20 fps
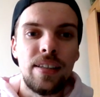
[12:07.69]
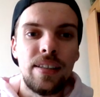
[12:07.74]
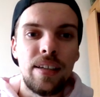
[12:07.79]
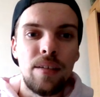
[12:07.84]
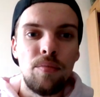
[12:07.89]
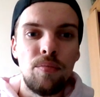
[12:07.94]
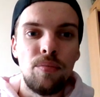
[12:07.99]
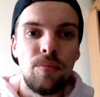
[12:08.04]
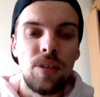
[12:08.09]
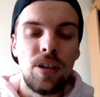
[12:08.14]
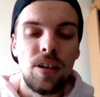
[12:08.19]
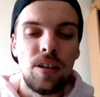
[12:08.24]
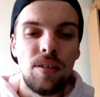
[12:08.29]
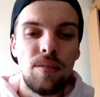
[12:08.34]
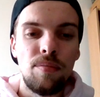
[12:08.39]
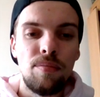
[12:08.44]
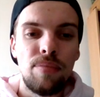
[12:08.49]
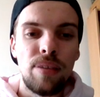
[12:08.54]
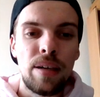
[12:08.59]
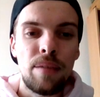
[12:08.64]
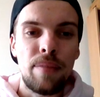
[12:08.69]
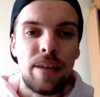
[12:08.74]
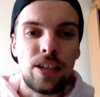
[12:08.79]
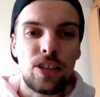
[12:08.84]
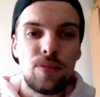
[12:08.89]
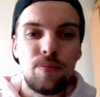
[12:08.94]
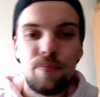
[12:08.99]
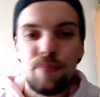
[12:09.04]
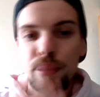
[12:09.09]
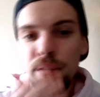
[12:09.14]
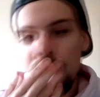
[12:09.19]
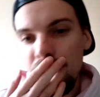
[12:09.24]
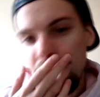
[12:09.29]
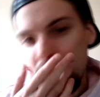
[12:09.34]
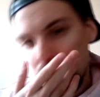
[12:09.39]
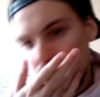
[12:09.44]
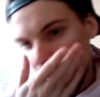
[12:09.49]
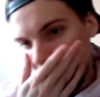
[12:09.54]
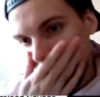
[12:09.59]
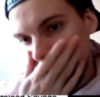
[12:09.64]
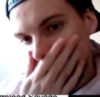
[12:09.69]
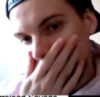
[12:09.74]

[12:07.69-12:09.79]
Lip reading: and then bring back Plague,